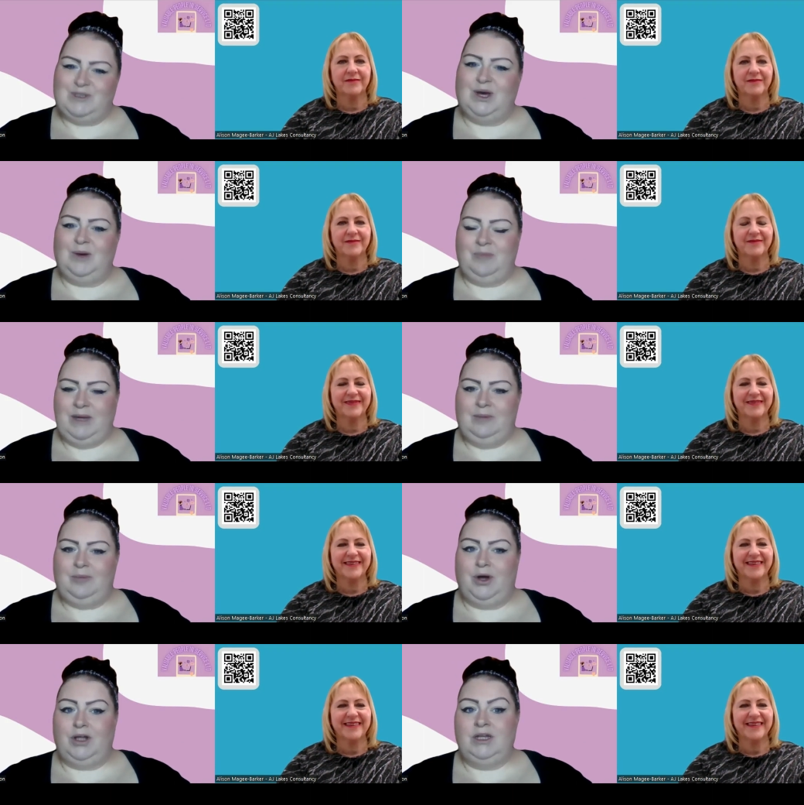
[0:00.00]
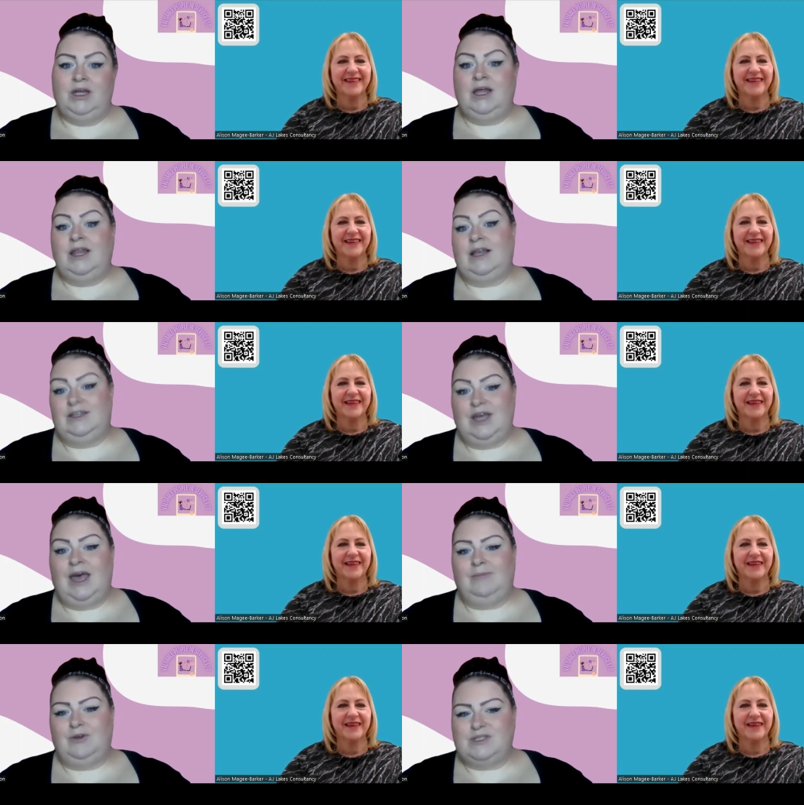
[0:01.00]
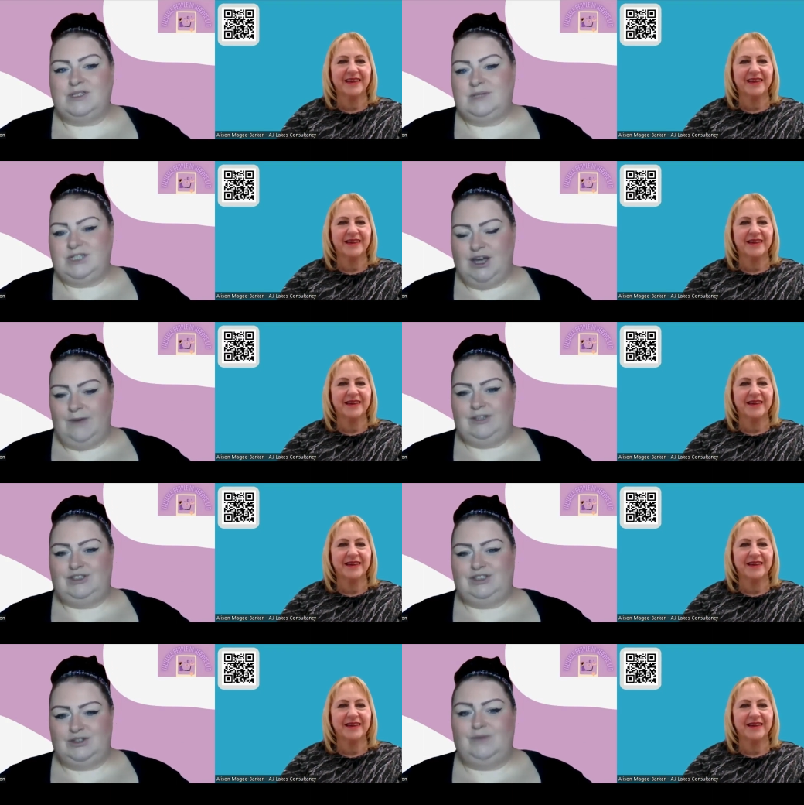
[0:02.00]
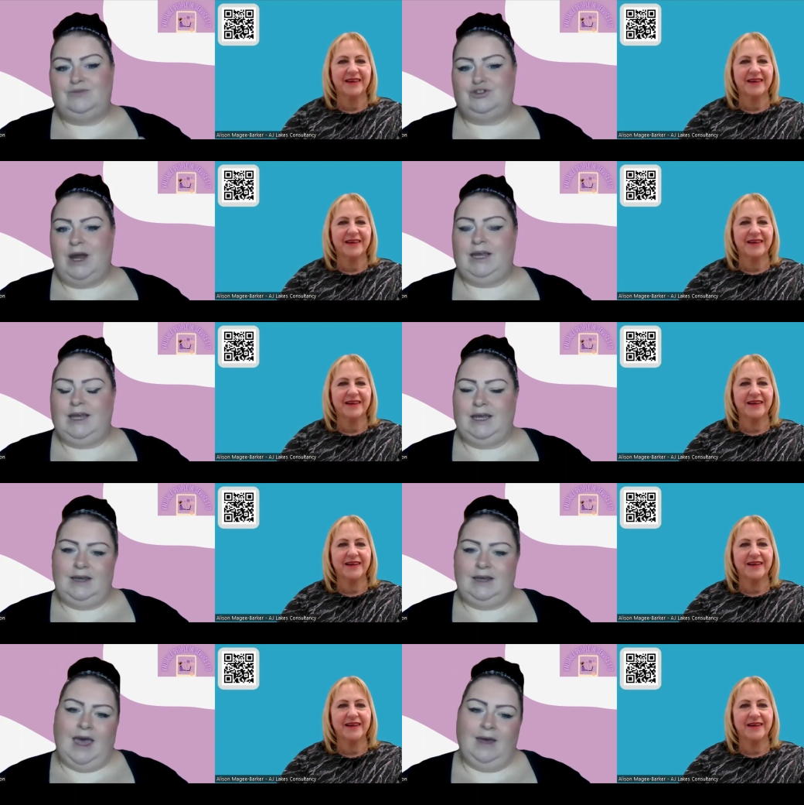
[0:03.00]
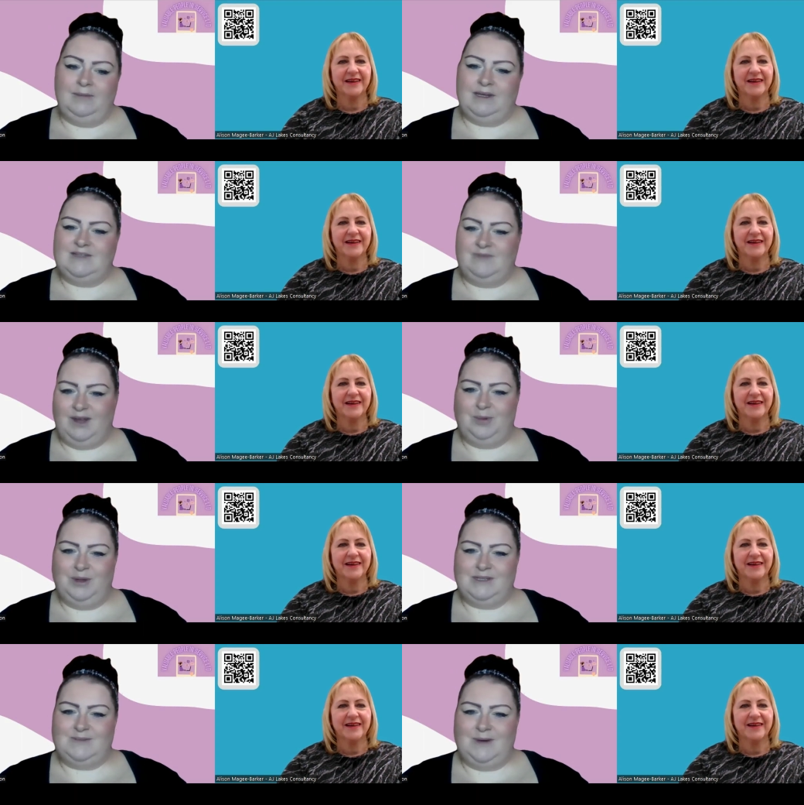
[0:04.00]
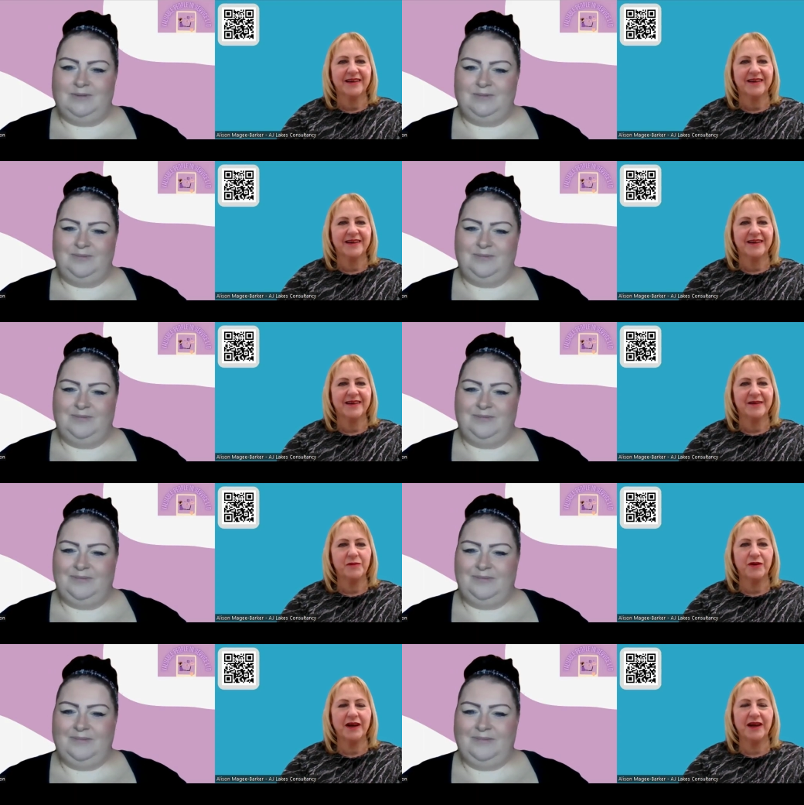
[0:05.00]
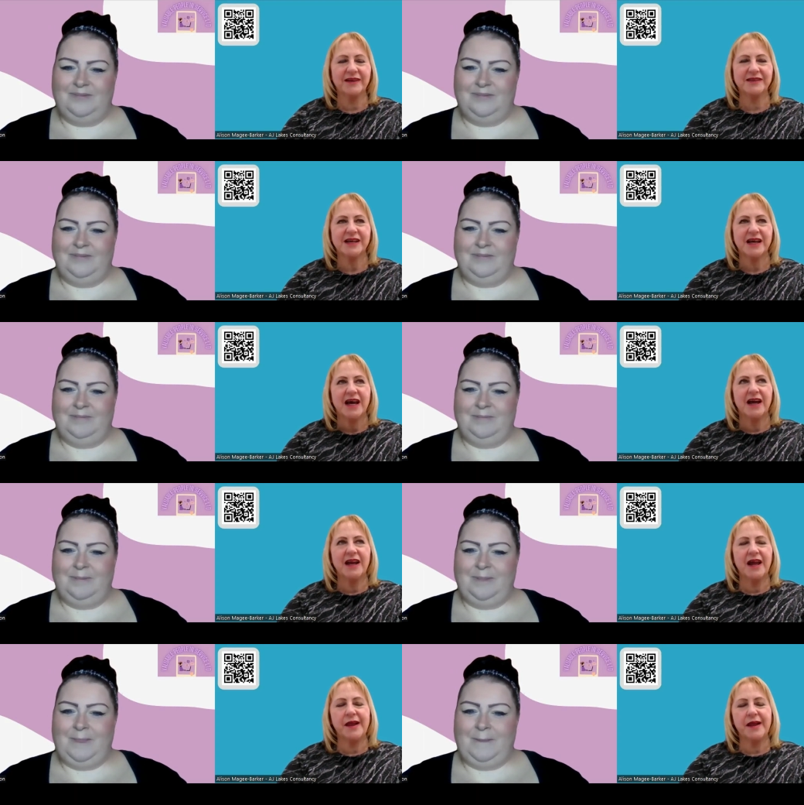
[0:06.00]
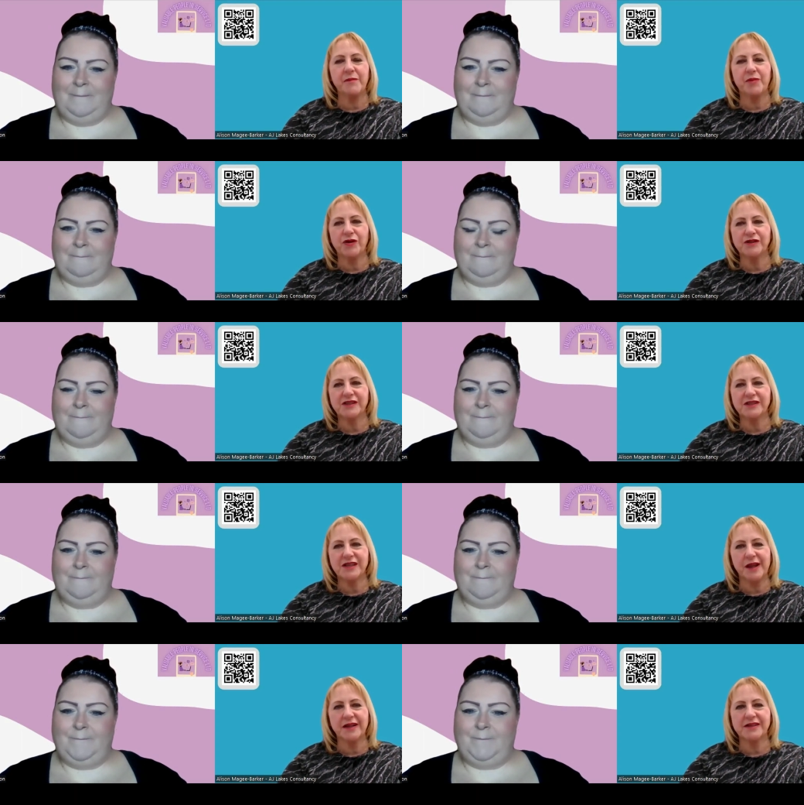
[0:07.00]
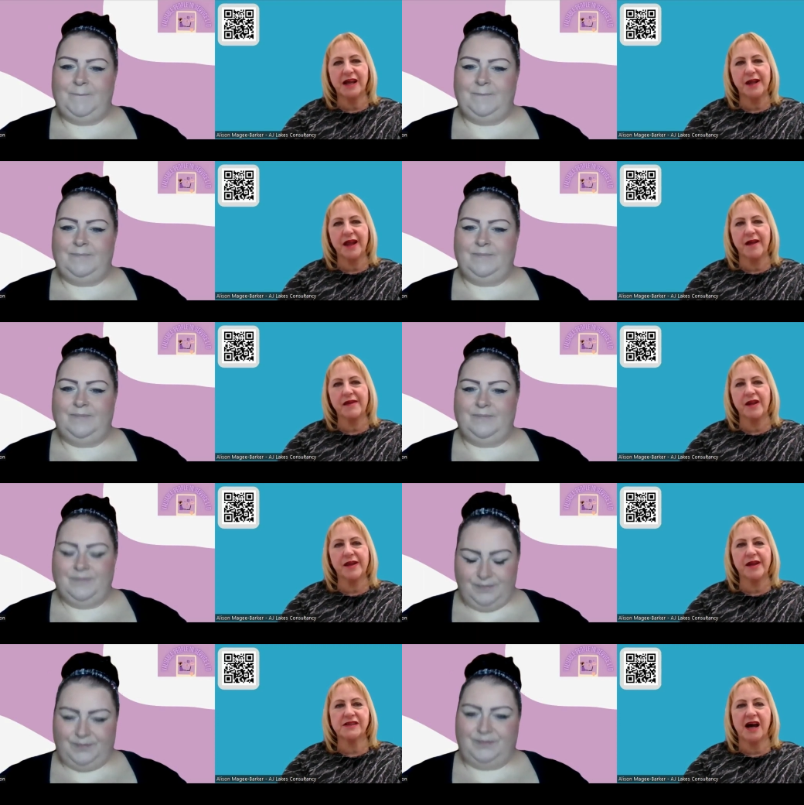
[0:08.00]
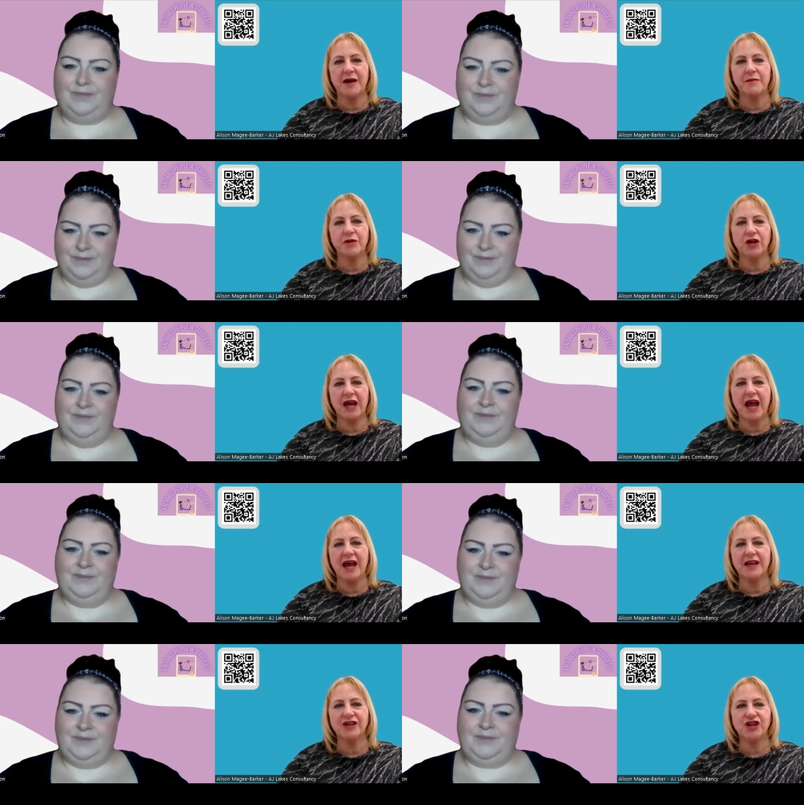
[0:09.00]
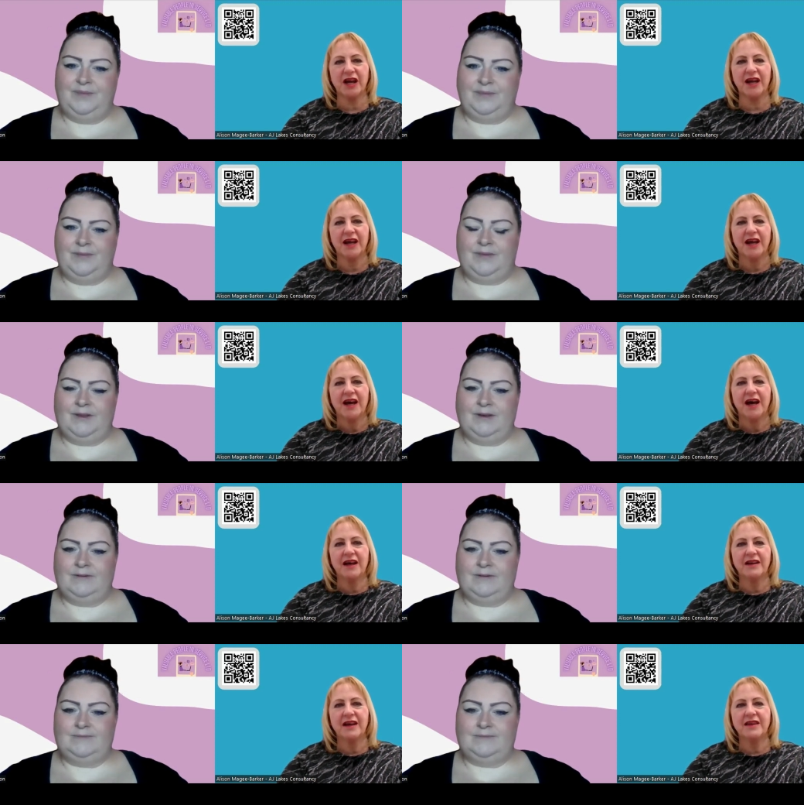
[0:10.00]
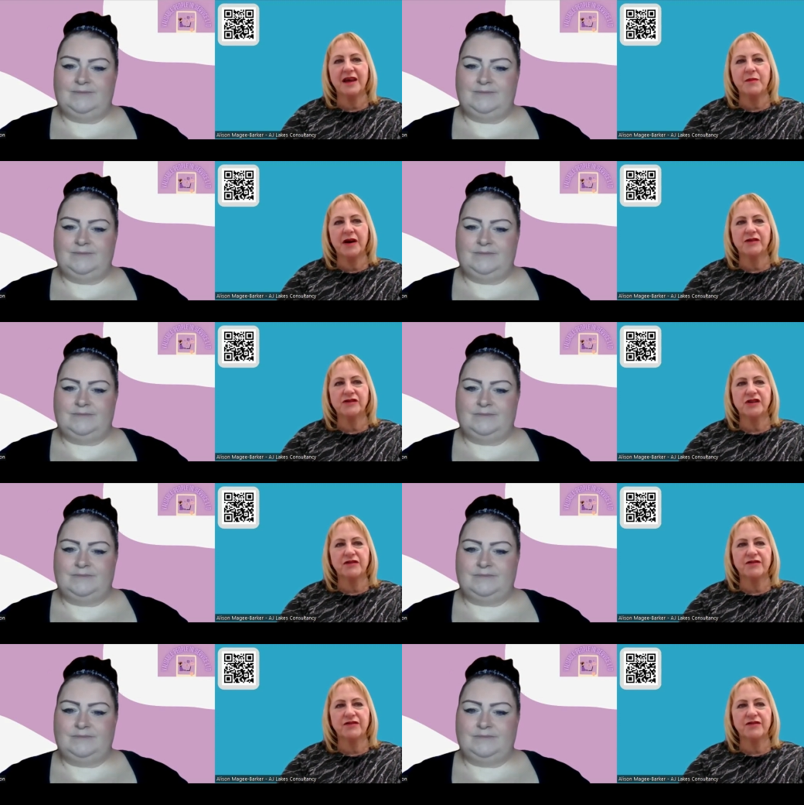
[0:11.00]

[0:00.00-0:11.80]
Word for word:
Speaker 1: certain people, then um, customer service sort of training um, is available as well
Speaker 2: brilliant. And it is important, isn't it? It saves lots of time, money, energy, and, and the amount